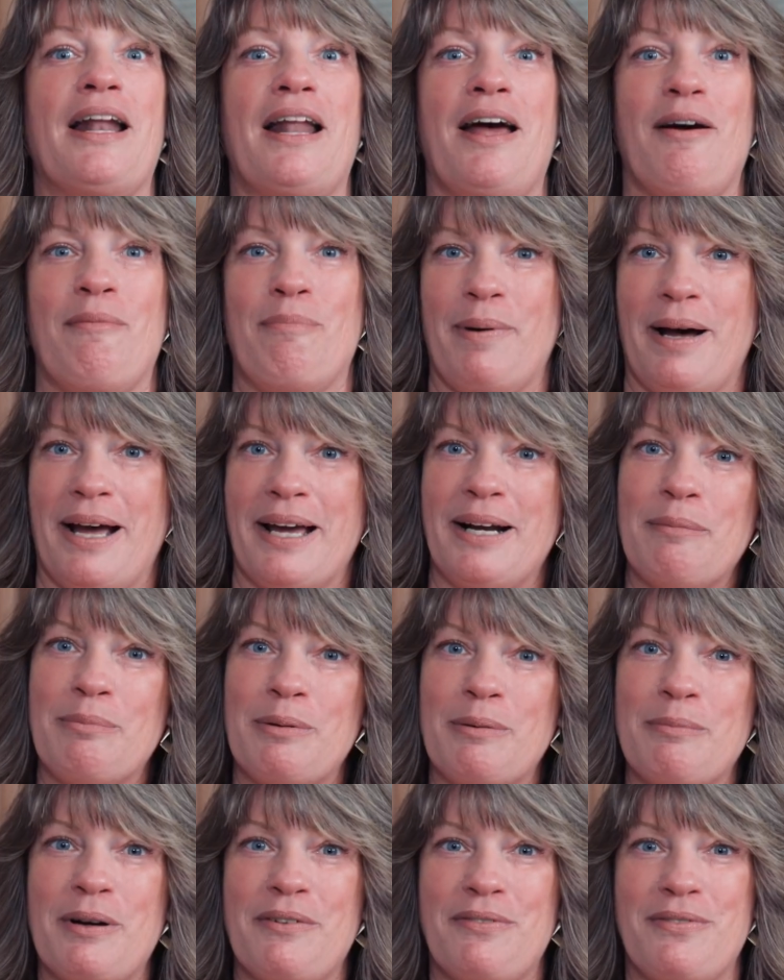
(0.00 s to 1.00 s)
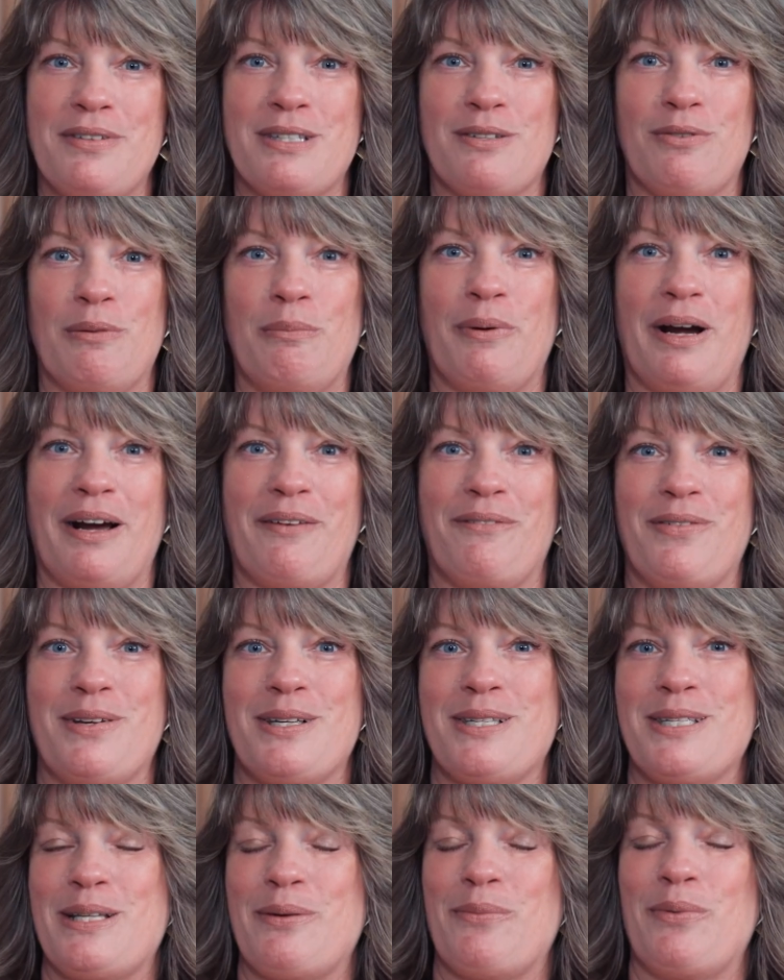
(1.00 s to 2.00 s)
I'd have pineapple muffins for
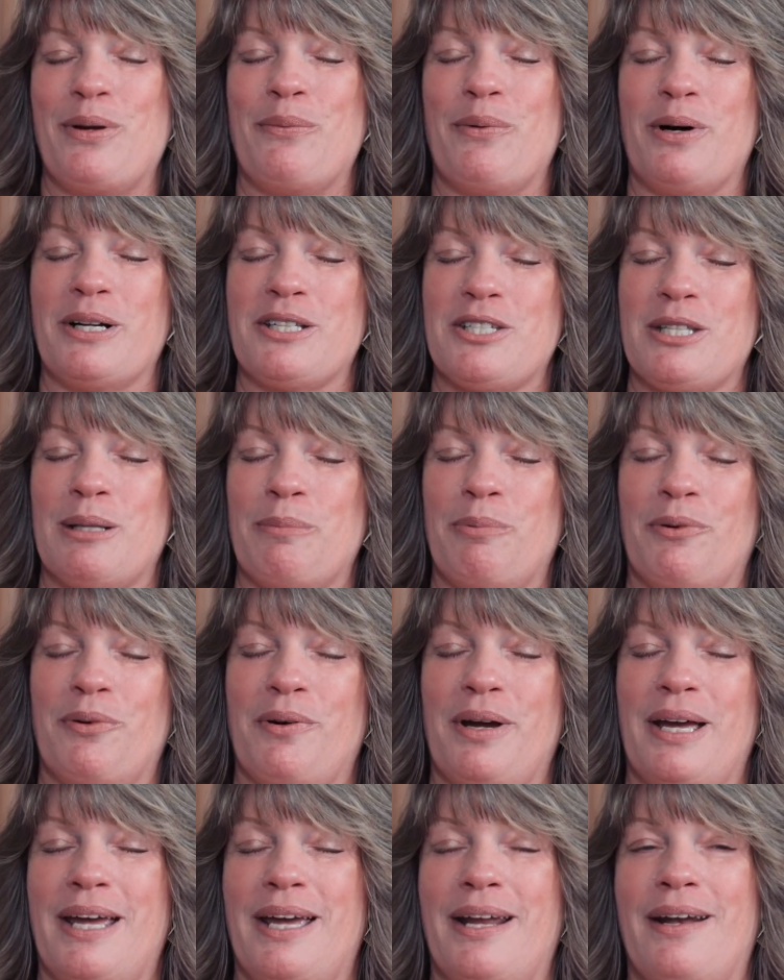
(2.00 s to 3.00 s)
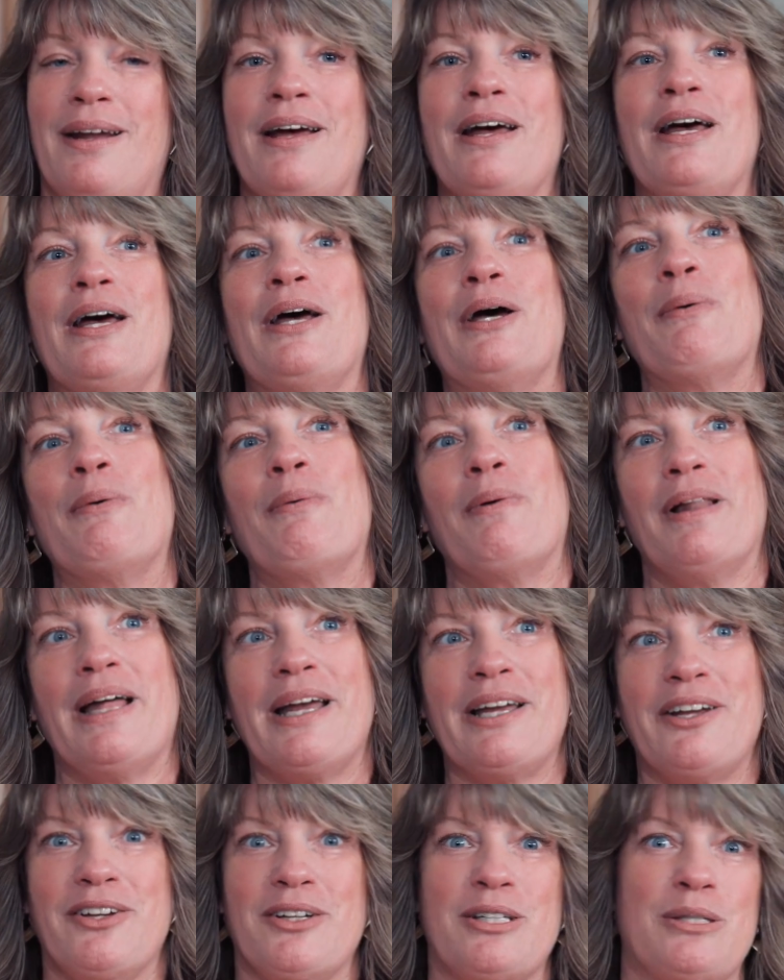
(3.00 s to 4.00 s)
breakfast and we watched the parade while
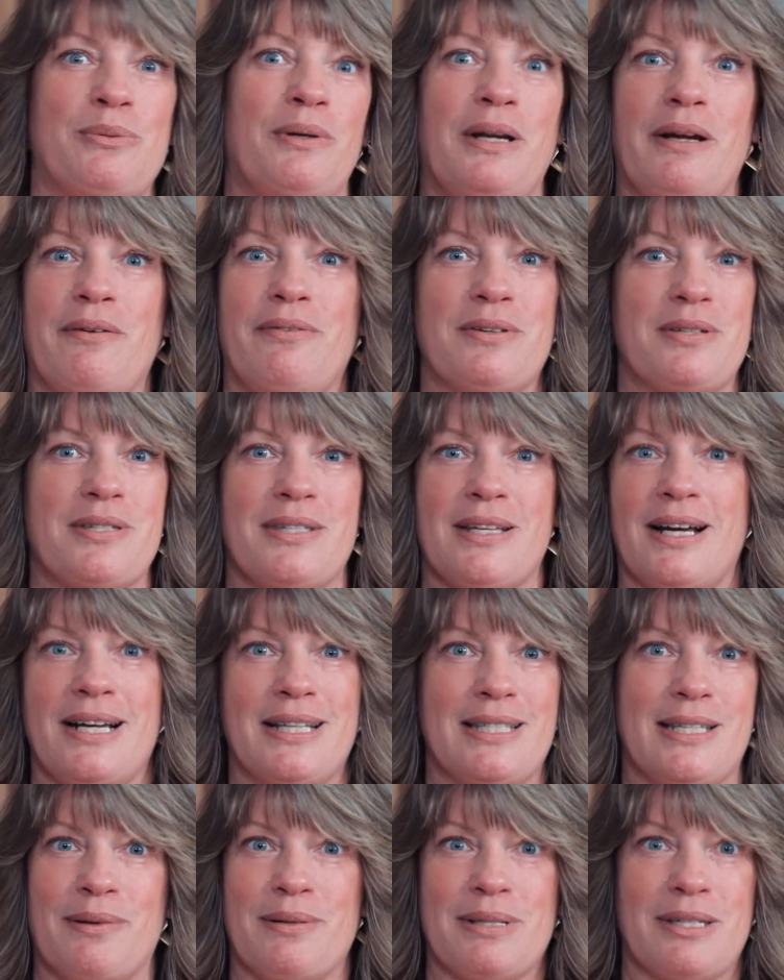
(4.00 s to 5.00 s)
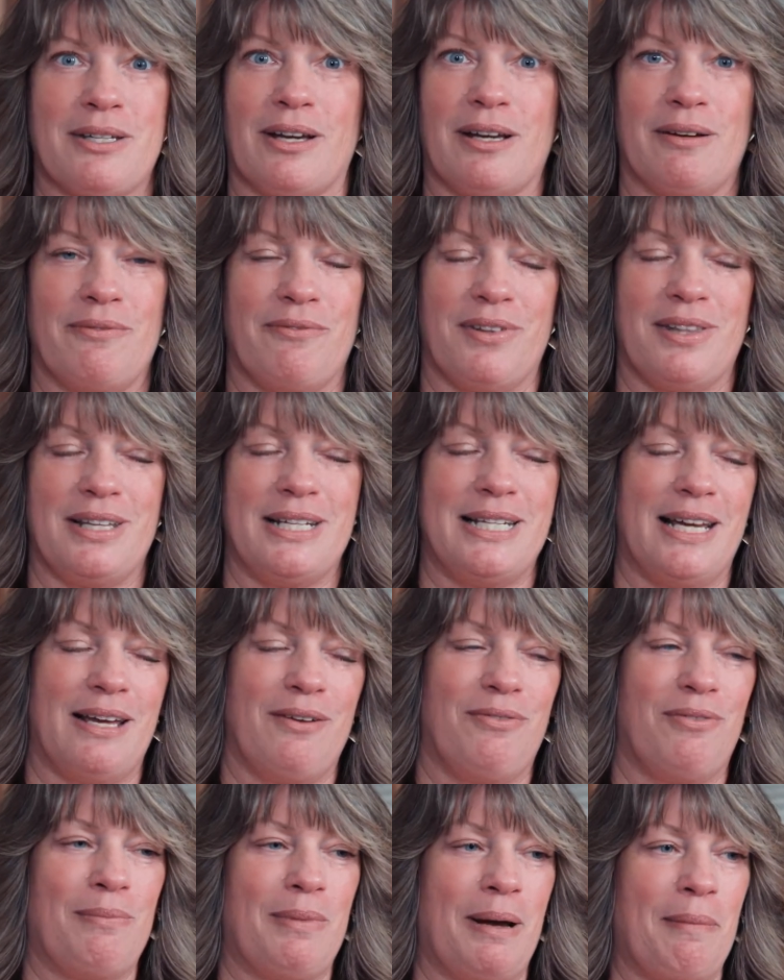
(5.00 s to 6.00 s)
I cooked whatever sides I was cooking for the
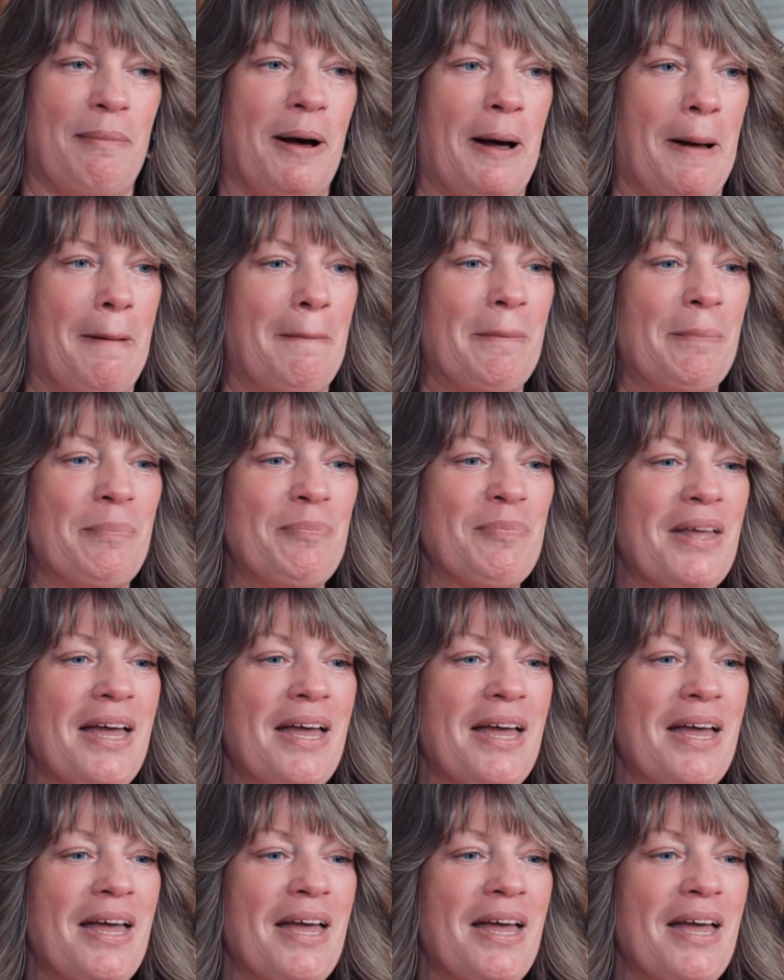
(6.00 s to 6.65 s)
day for my mom.